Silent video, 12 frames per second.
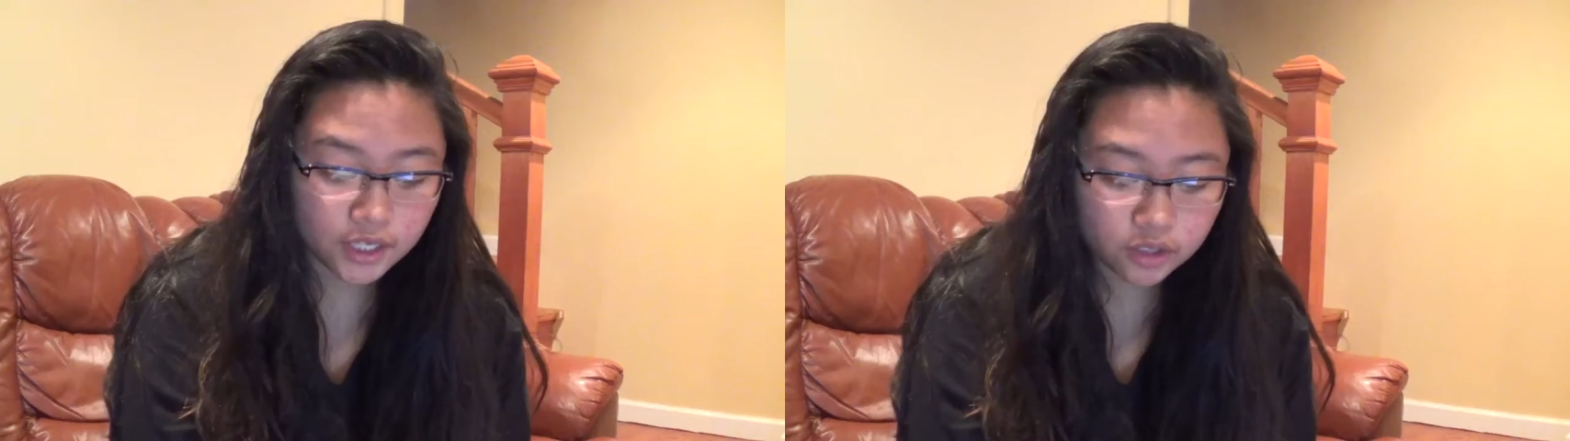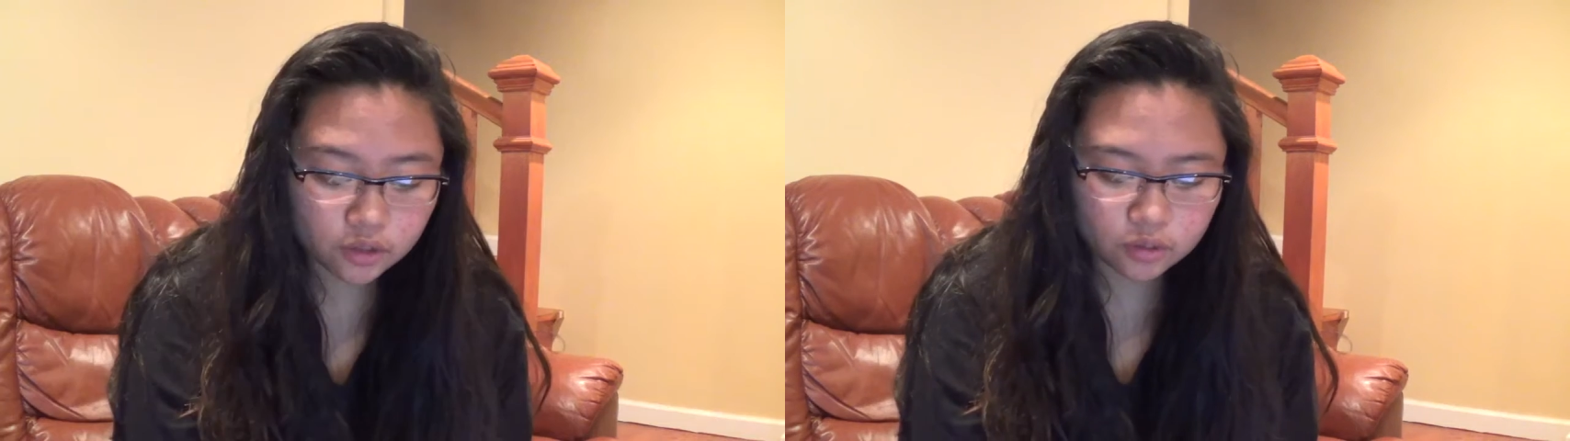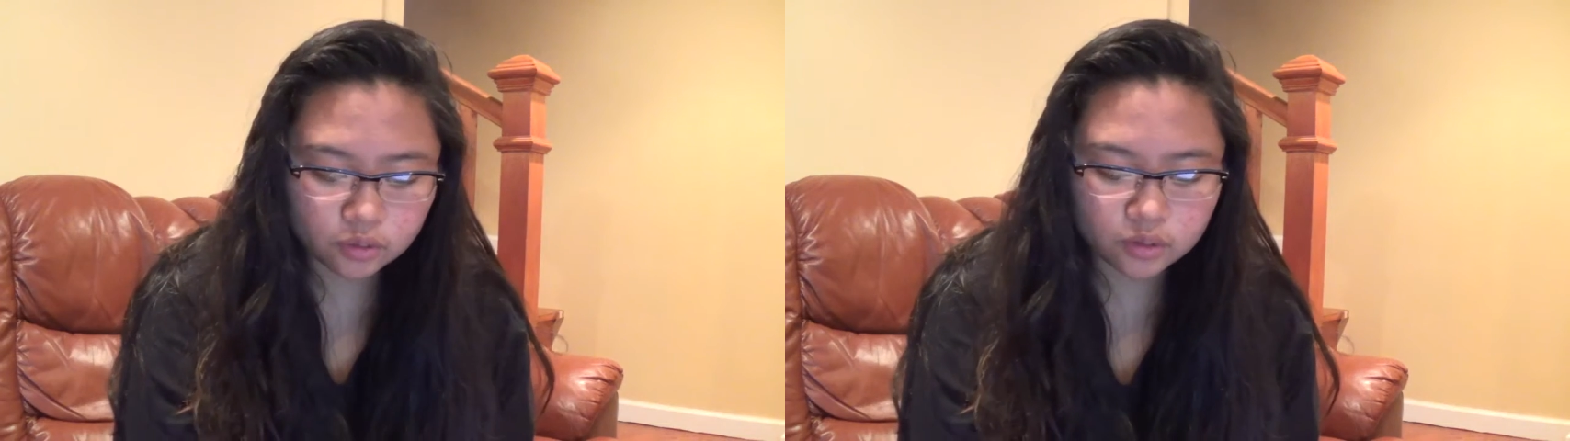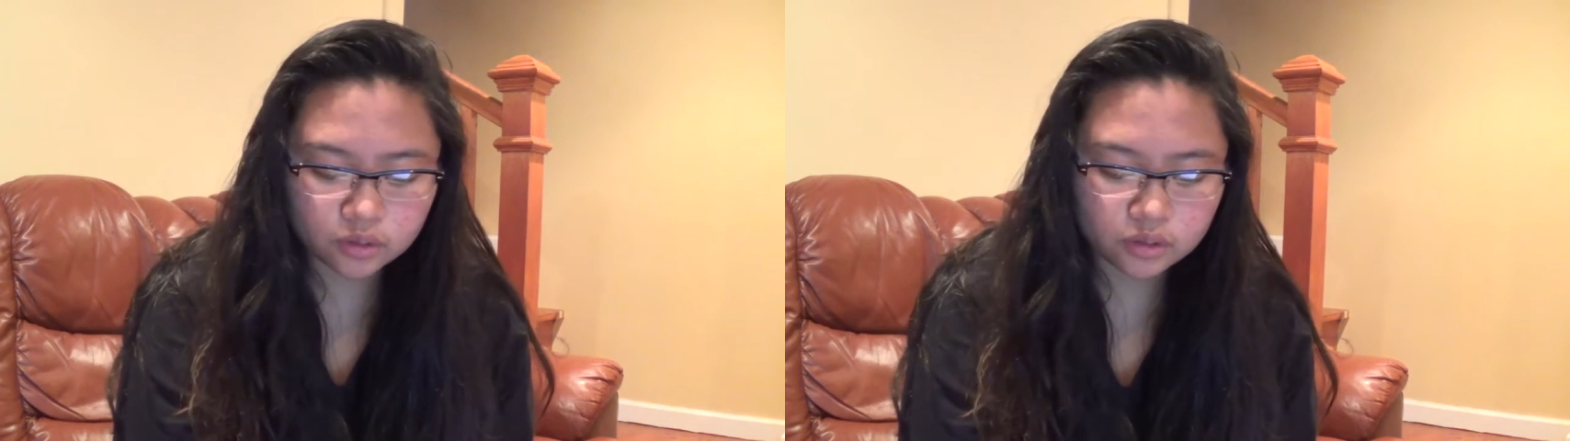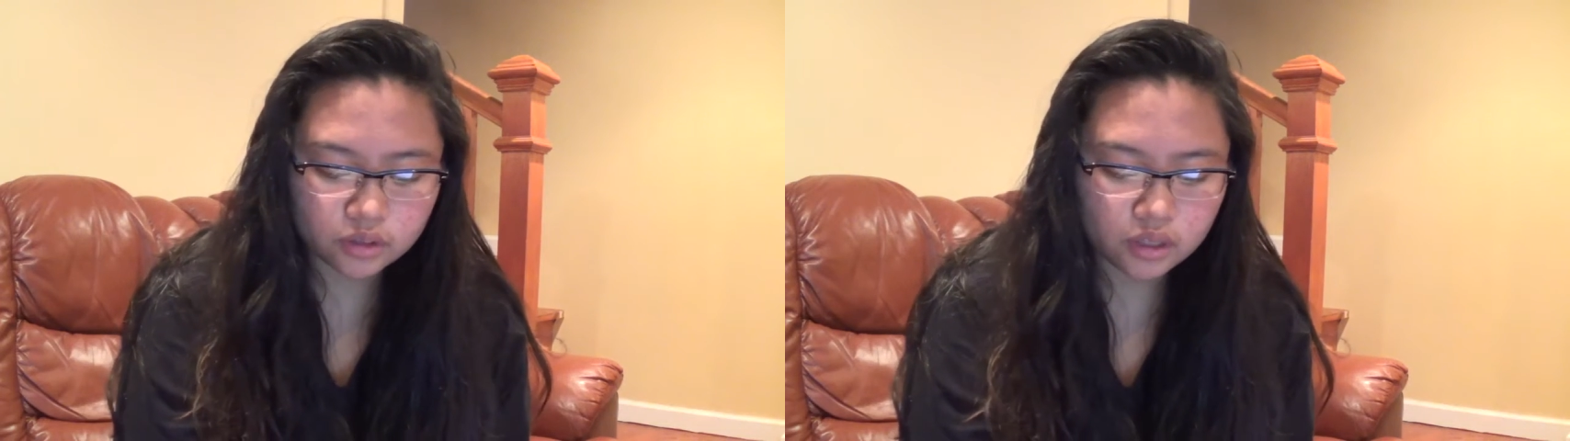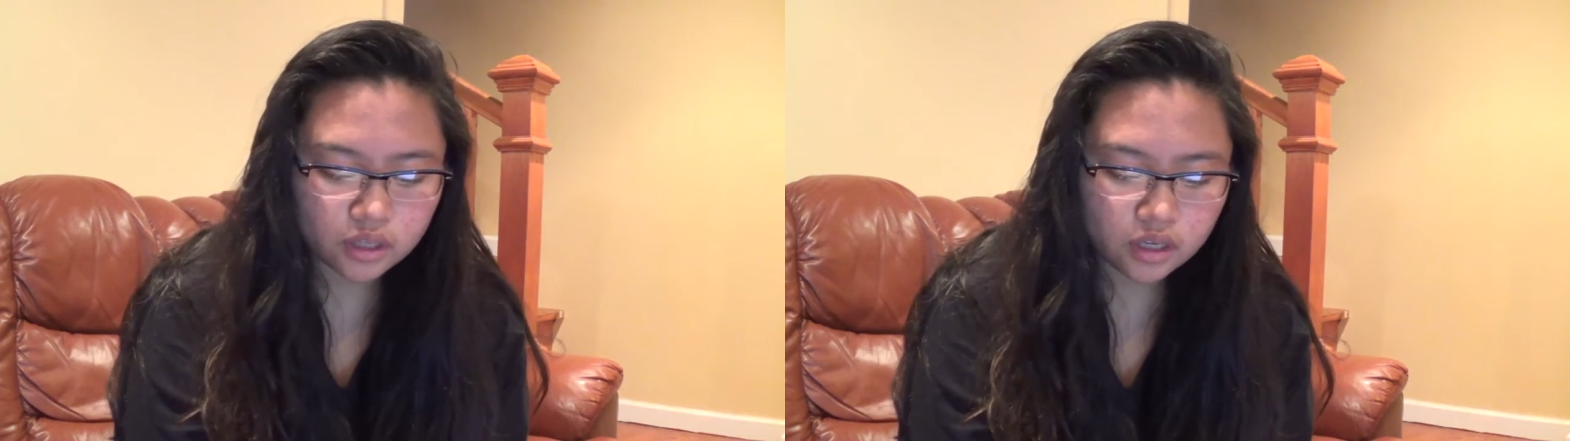I do.
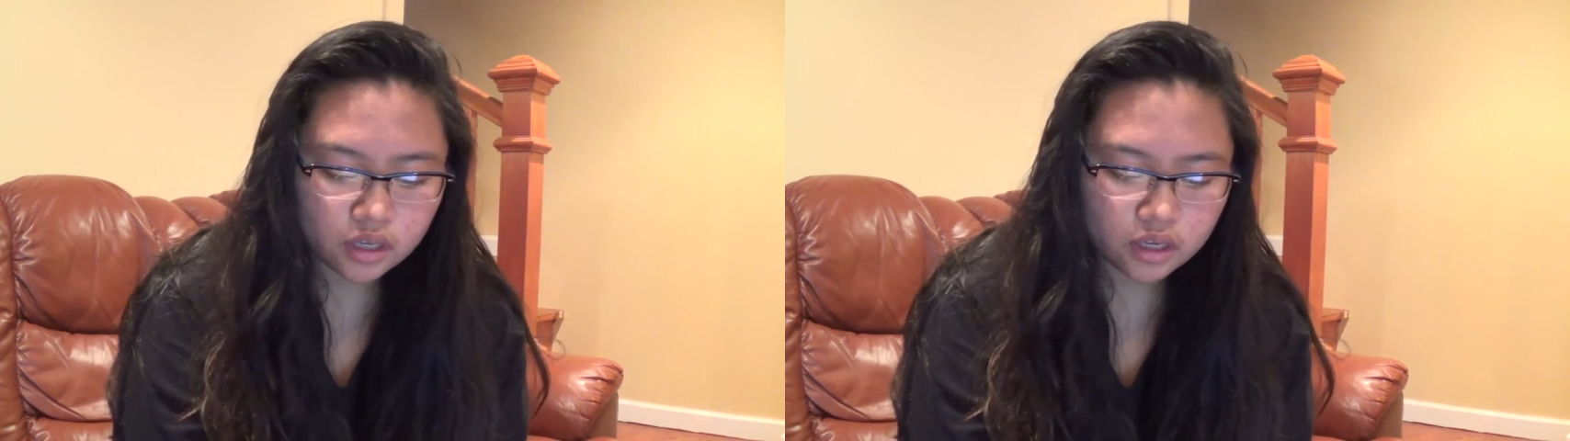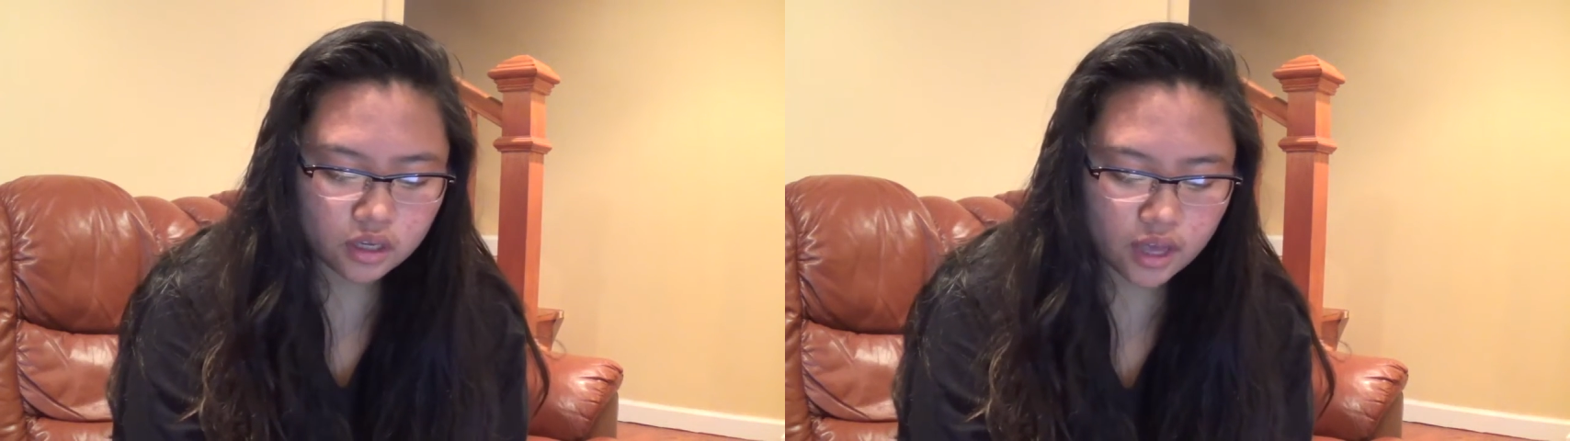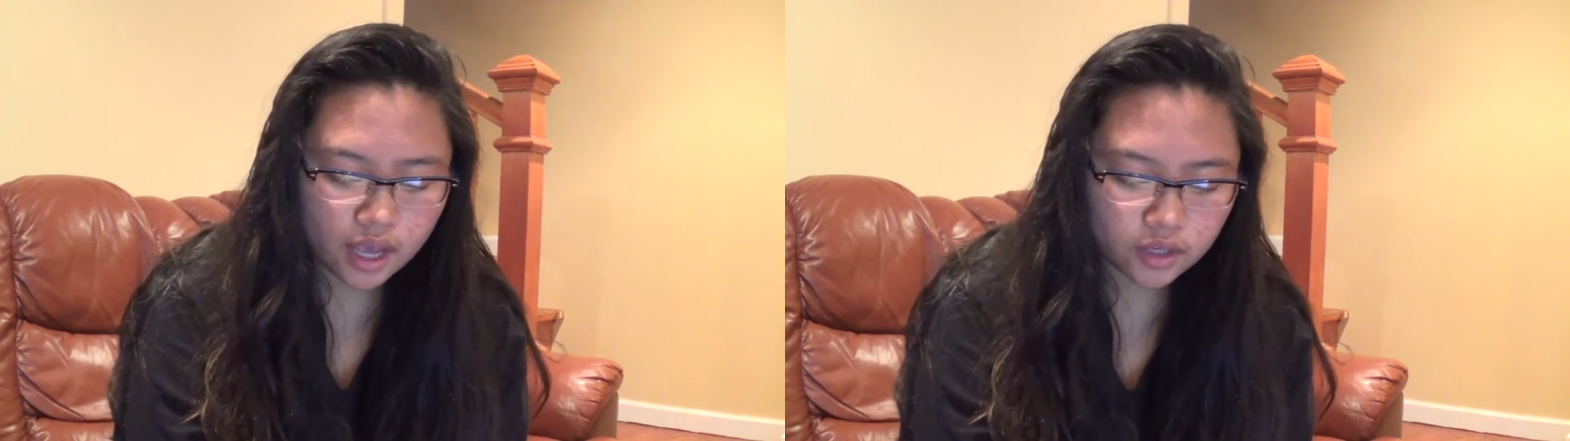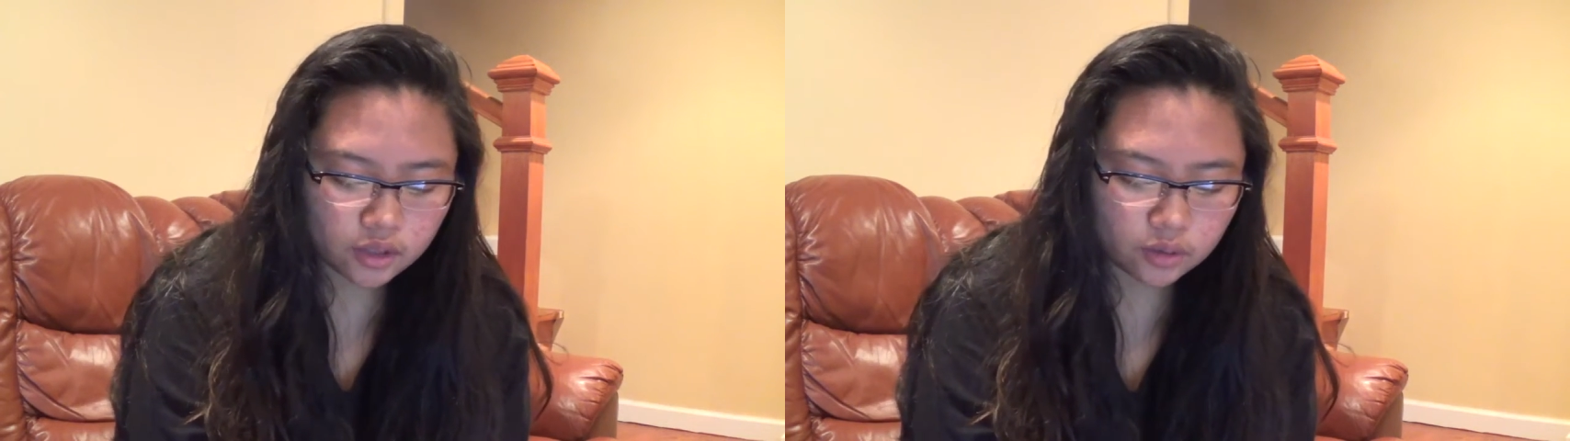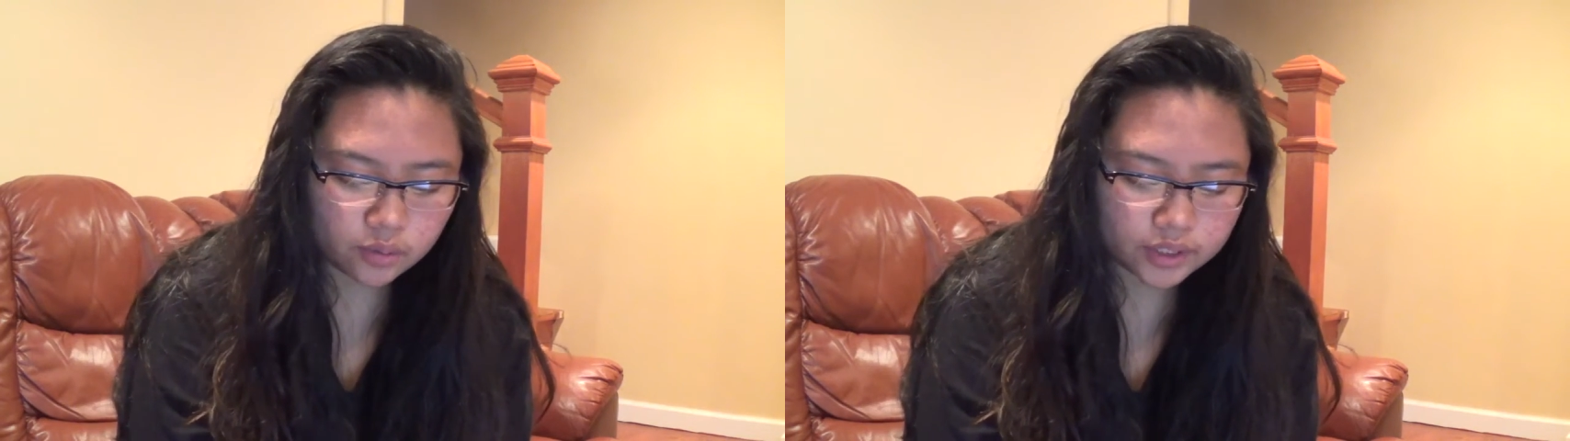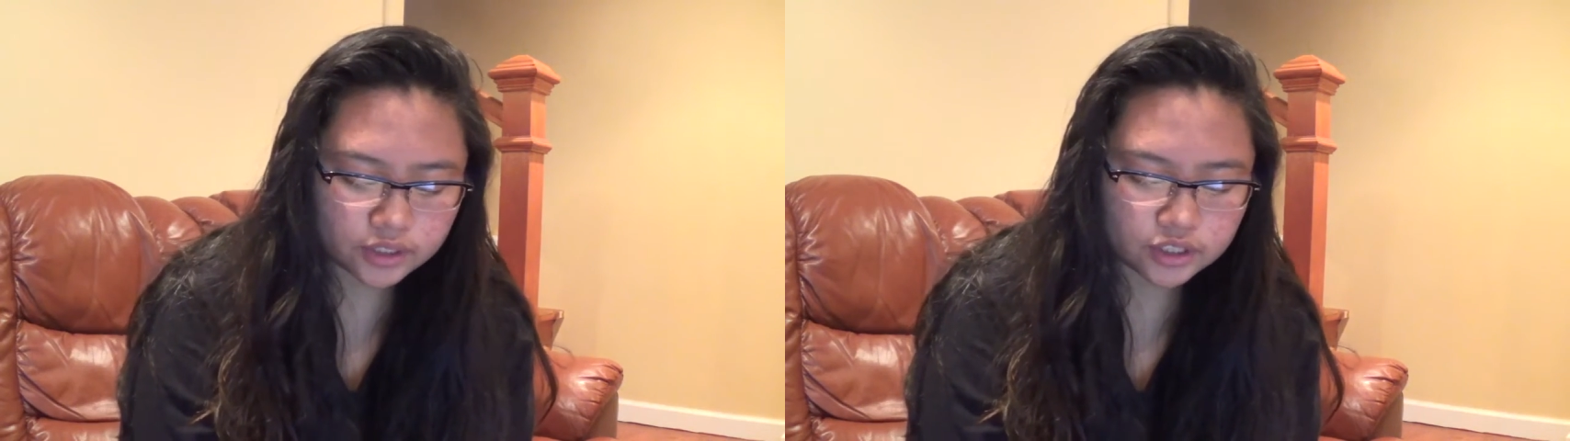
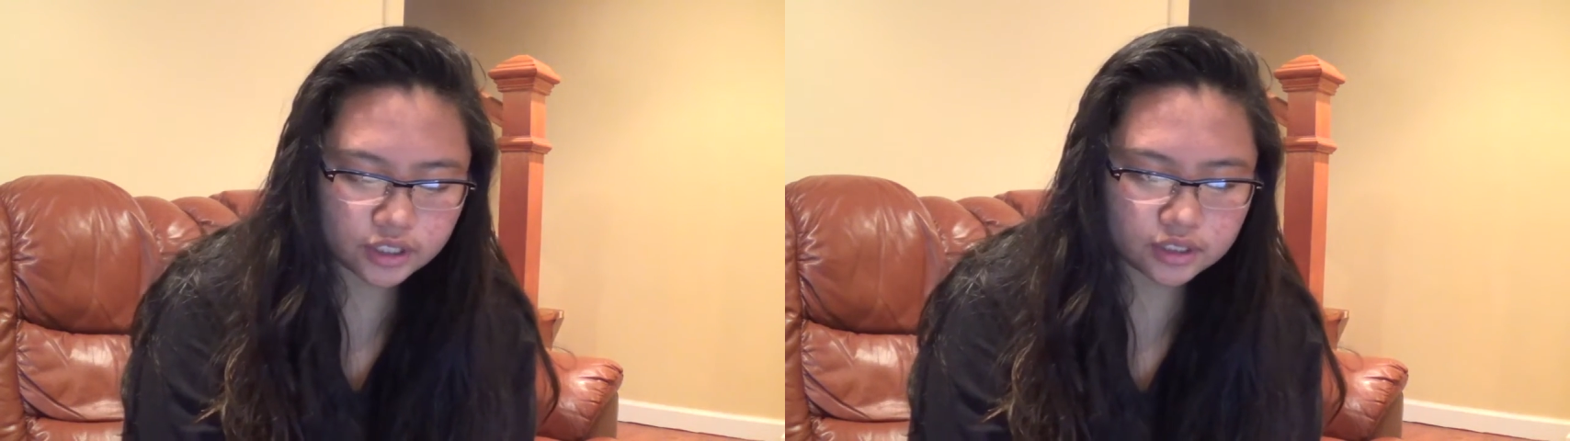It's